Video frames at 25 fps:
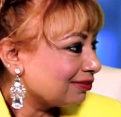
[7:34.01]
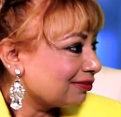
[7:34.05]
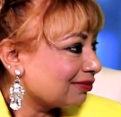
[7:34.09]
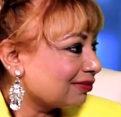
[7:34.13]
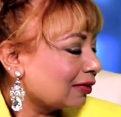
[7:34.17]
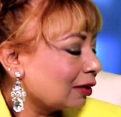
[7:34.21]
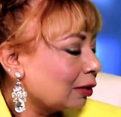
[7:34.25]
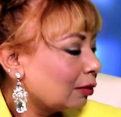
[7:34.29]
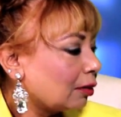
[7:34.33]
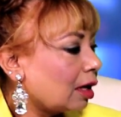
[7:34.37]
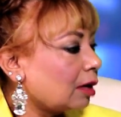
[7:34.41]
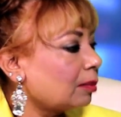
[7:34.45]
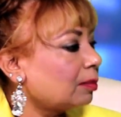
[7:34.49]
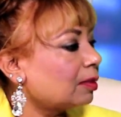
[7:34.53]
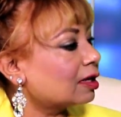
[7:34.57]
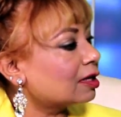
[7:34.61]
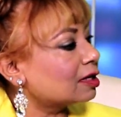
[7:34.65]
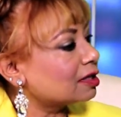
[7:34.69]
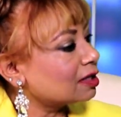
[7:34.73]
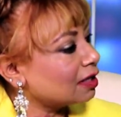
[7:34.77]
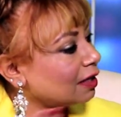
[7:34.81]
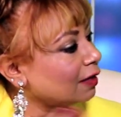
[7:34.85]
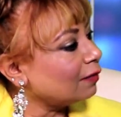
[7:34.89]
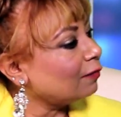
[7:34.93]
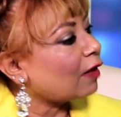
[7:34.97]
right? Mm -hmm.
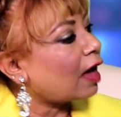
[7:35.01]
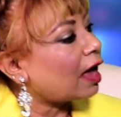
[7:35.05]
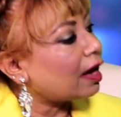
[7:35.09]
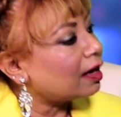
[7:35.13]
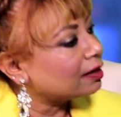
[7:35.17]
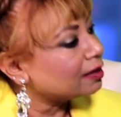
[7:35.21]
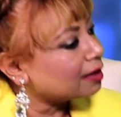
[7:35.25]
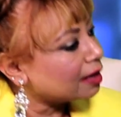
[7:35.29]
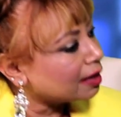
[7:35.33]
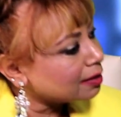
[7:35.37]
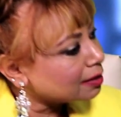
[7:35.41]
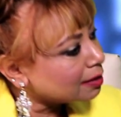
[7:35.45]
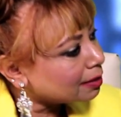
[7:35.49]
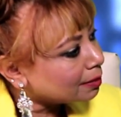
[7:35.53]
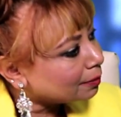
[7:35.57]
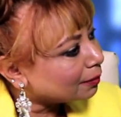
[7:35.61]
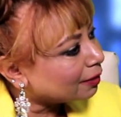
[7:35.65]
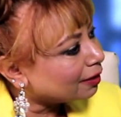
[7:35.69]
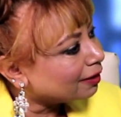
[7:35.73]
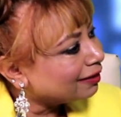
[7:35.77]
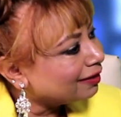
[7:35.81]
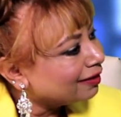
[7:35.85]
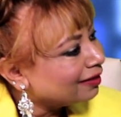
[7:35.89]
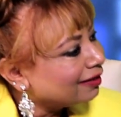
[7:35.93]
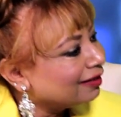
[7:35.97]
Because he validated me,
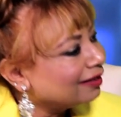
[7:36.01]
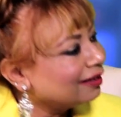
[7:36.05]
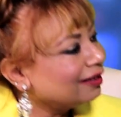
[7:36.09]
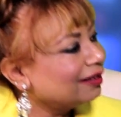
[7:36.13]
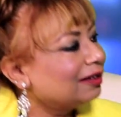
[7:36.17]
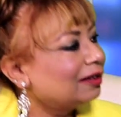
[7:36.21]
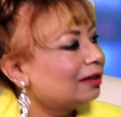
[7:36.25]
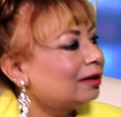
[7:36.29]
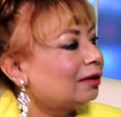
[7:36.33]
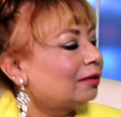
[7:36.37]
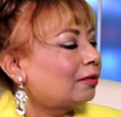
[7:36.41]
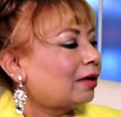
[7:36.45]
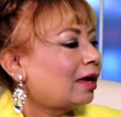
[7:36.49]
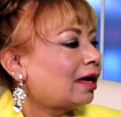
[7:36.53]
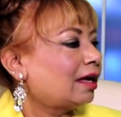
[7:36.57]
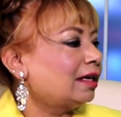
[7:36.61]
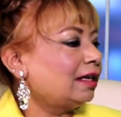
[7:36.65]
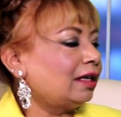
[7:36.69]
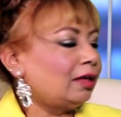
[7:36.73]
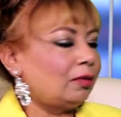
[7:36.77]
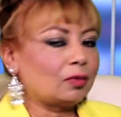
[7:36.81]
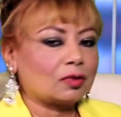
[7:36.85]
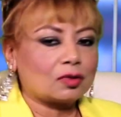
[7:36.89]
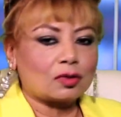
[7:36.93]
mm-hmm. Mm-hmm. right? He was